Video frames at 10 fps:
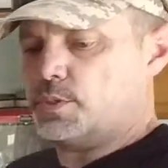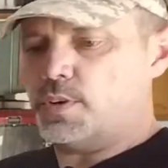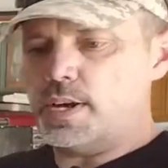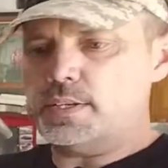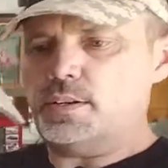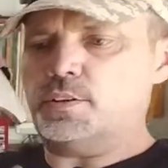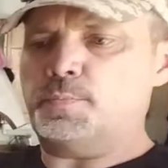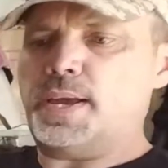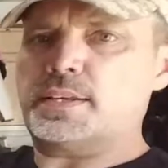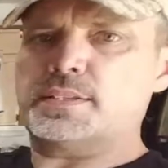grinding on the
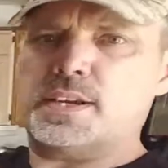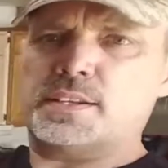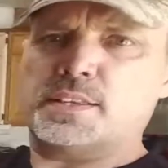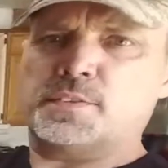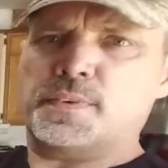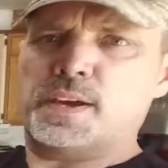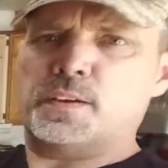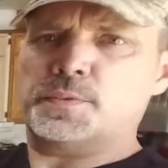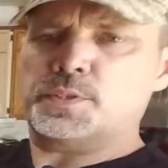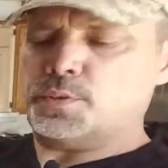back side of the
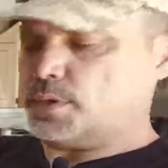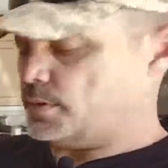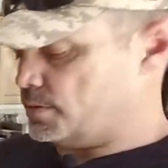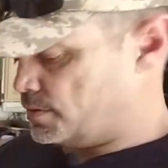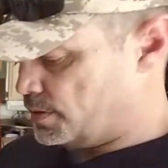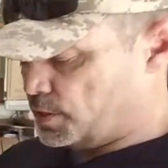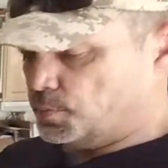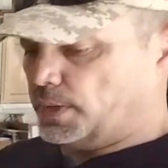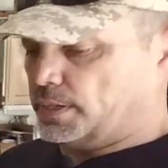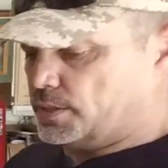valve so that these
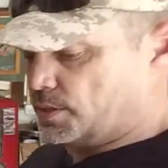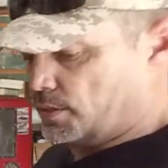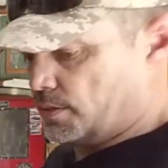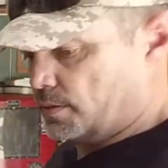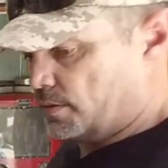plates could